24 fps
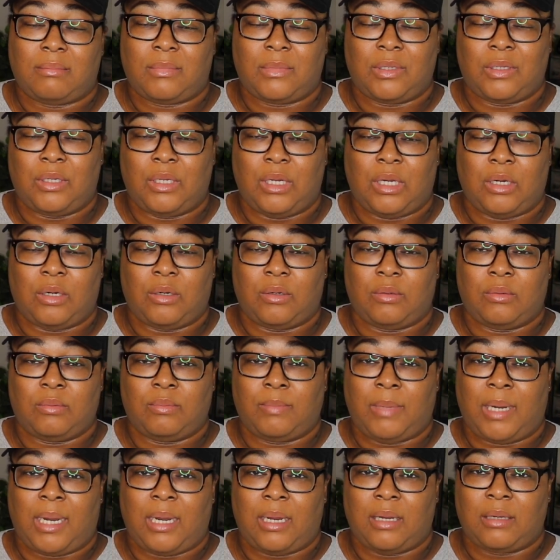you know,
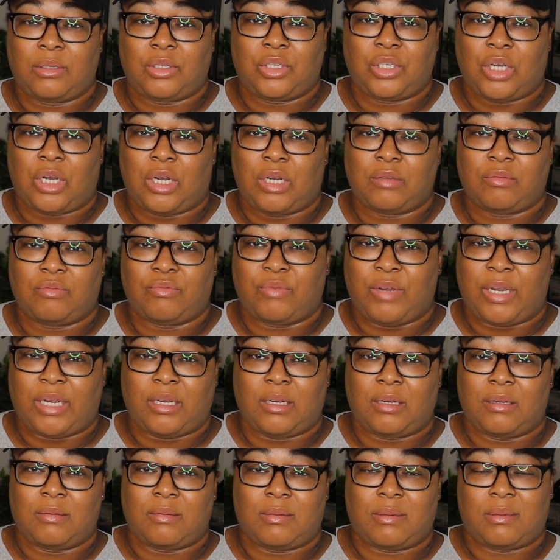my chart
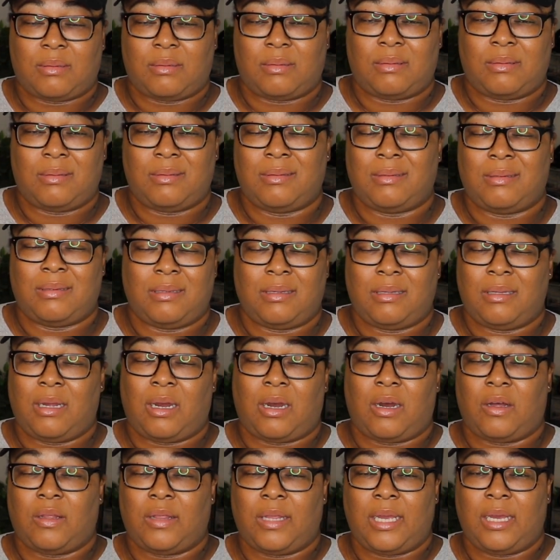records,
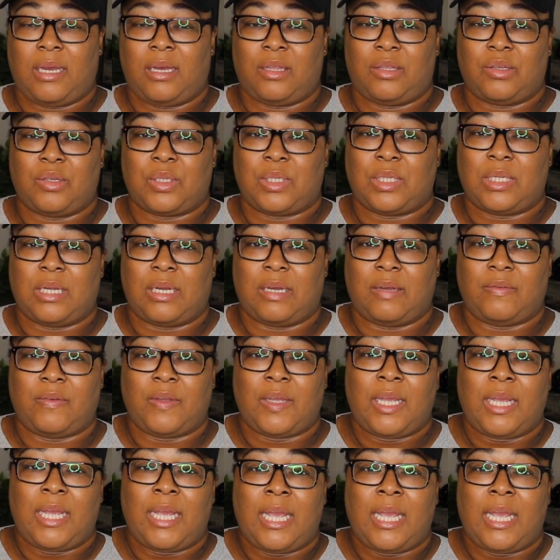all that other stuff.